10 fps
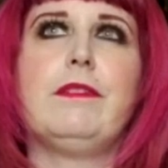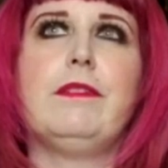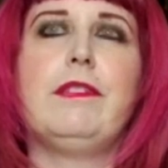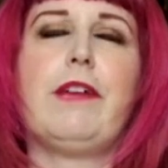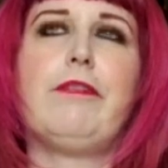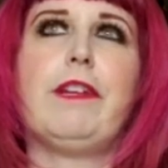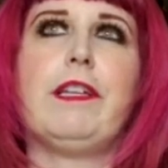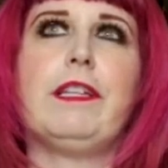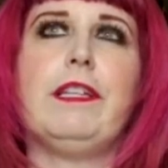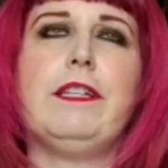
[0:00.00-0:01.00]

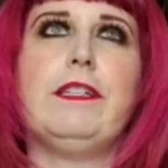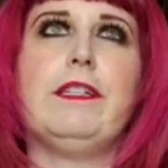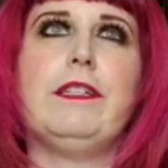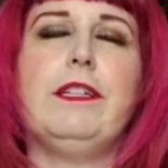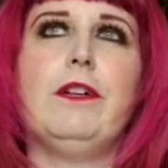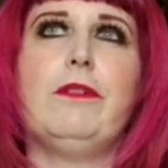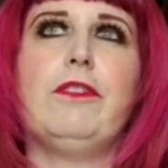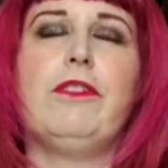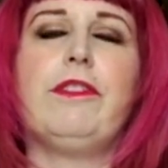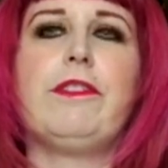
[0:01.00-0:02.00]
definitely, you know,
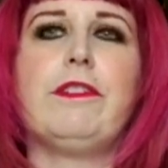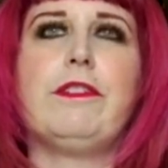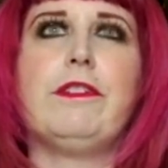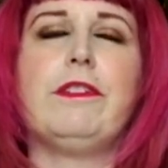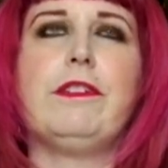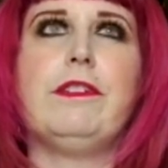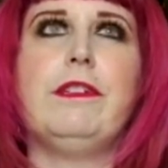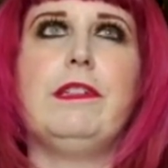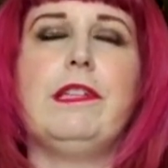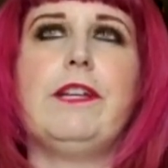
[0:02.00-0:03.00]
just
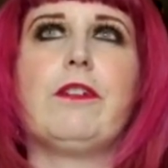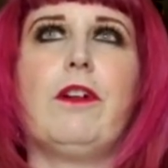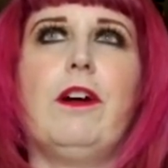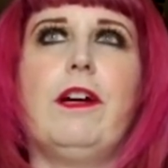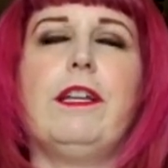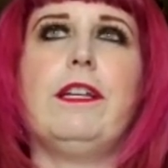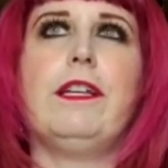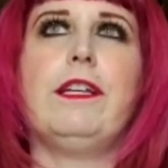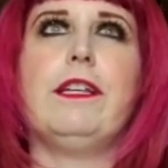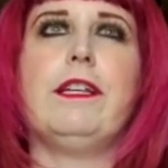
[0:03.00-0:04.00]
later on
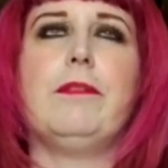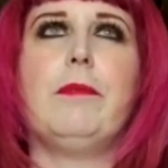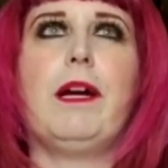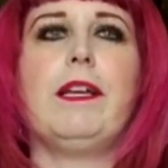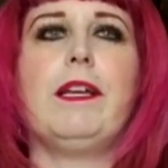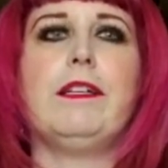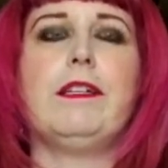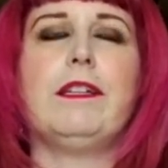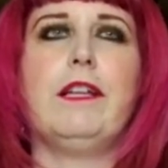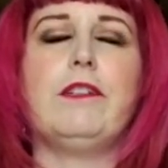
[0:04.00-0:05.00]
in my
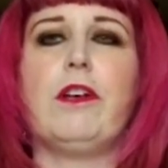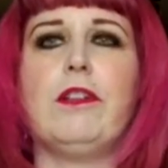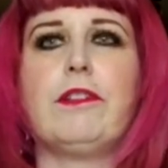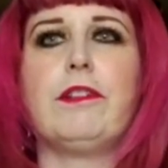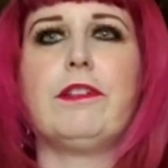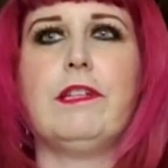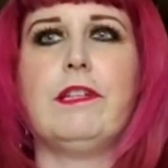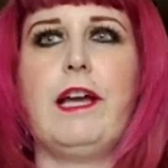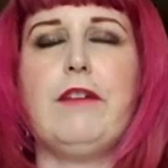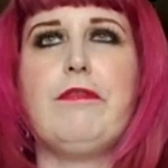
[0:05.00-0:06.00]
adult
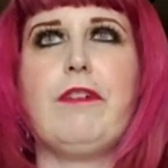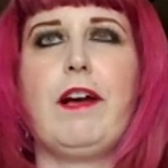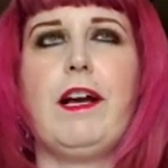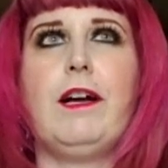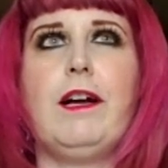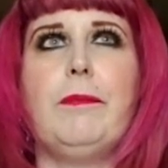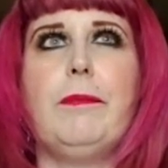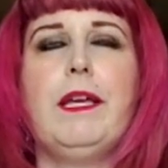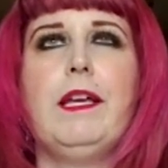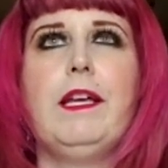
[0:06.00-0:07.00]
life.
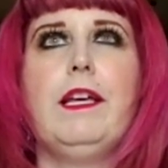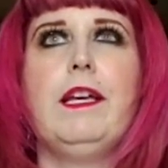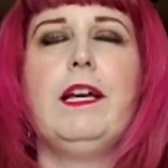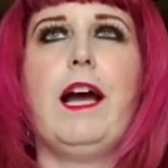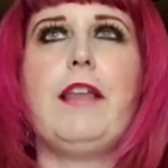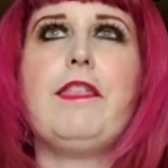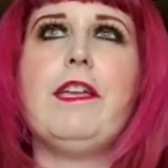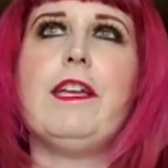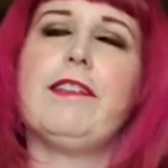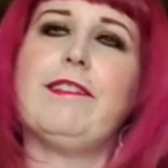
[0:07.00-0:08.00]
I
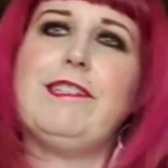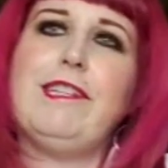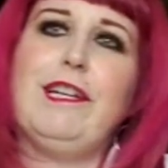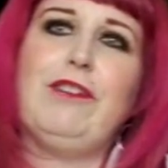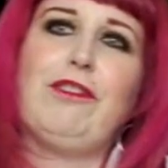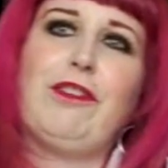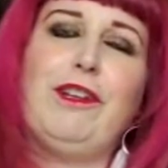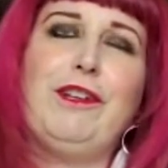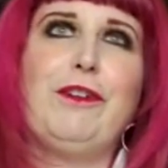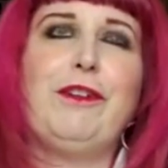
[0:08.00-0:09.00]
think as a teenager,
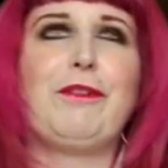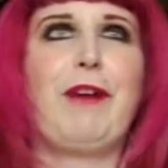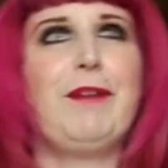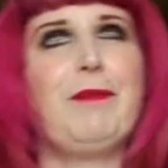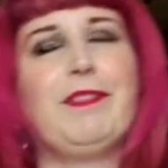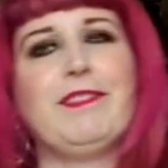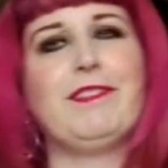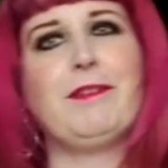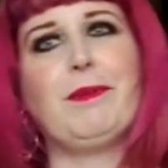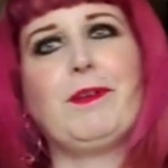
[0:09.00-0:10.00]
you know, you're right about the
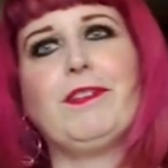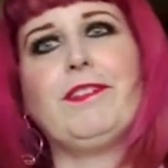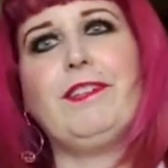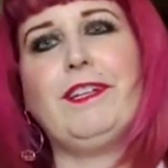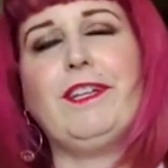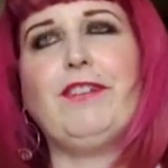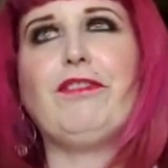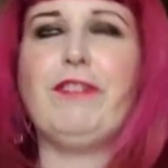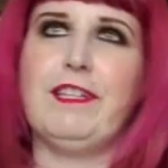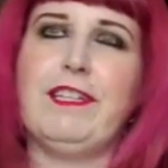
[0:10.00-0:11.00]
typical teenage
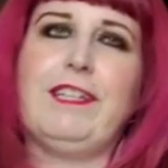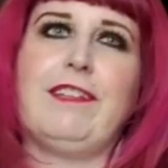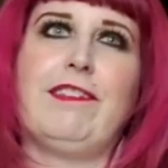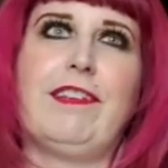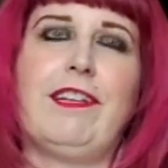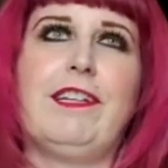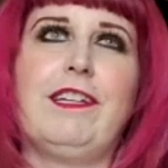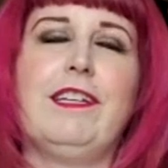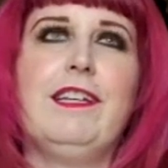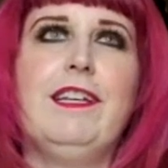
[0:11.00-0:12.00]
feelings and,
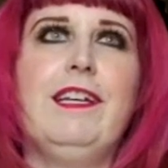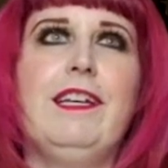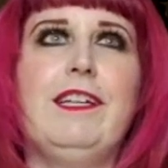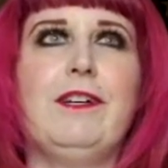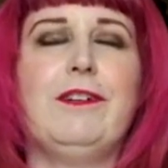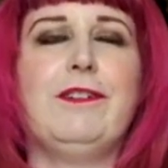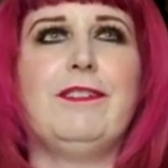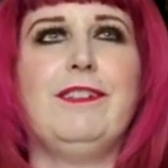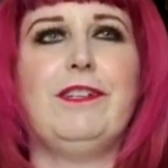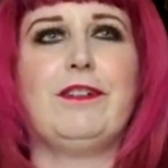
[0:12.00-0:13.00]
you know,
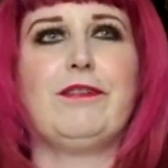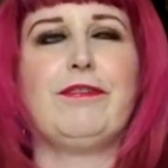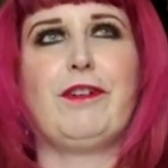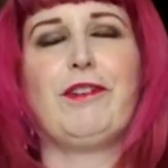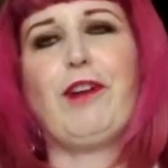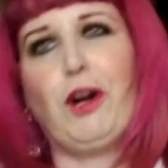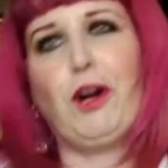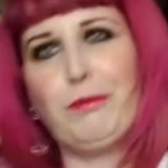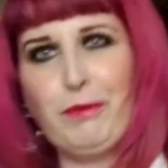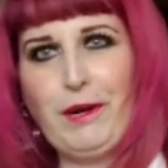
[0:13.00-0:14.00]
your first
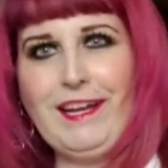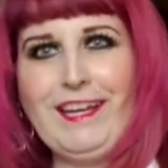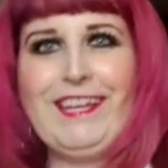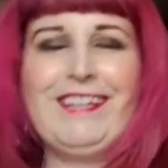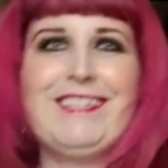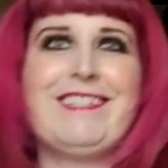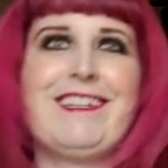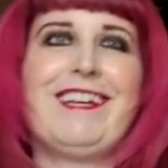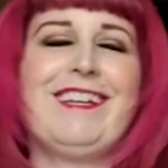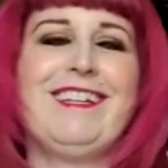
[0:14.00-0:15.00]
heartbreak and,
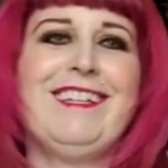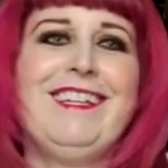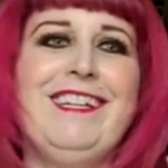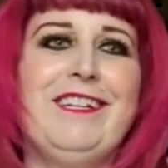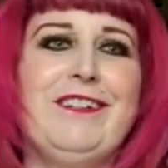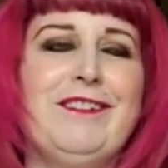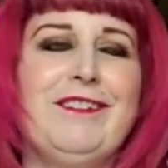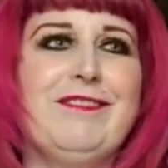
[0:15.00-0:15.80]
you know,